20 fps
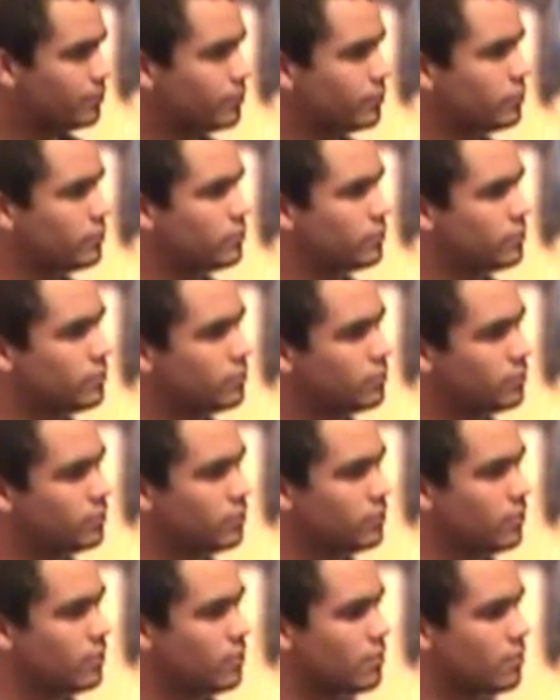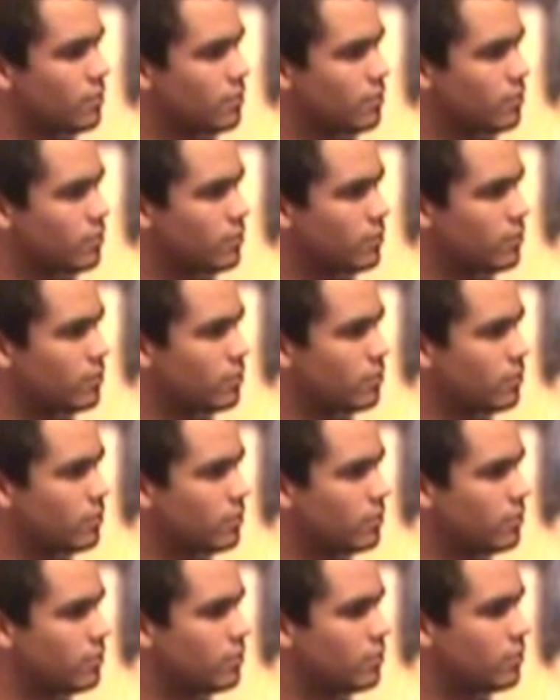
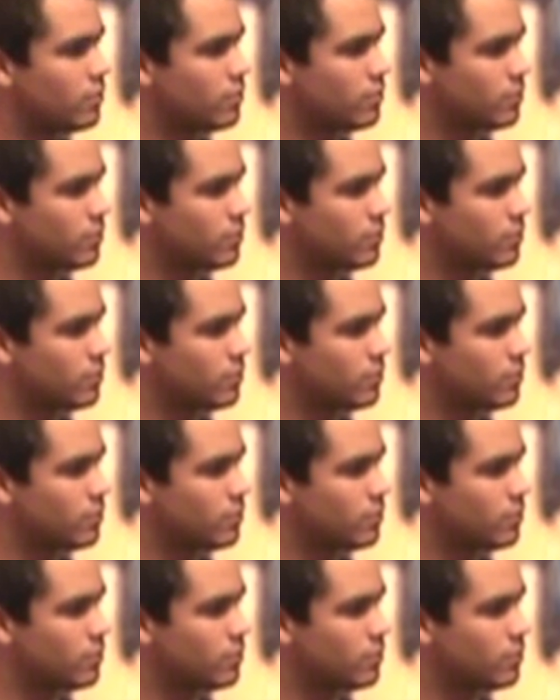No words are spoken by the person on screen.